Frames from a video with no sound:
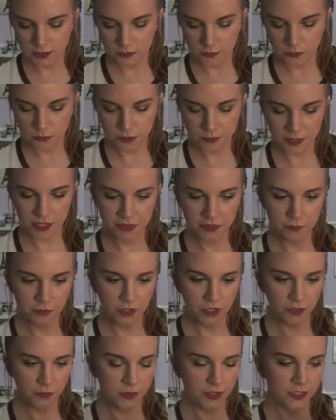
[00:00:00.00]
more Bath &
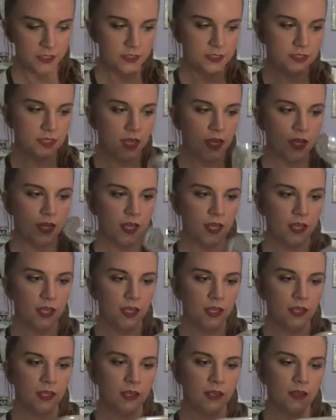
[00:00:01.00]
Body Works.
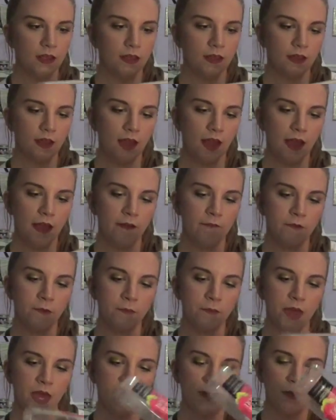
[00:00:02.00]
I have a
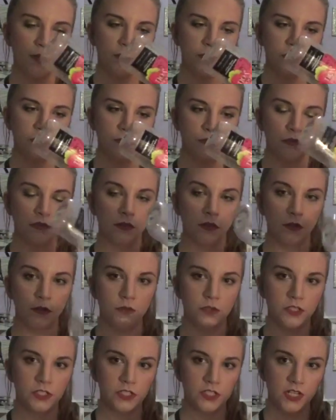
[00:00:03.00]
Mad About You
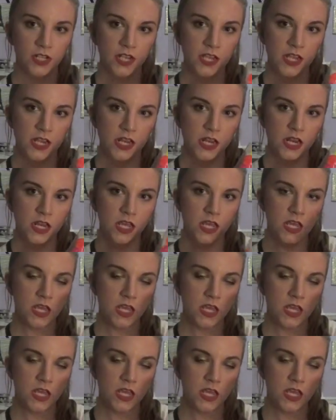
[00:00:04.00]
lotion,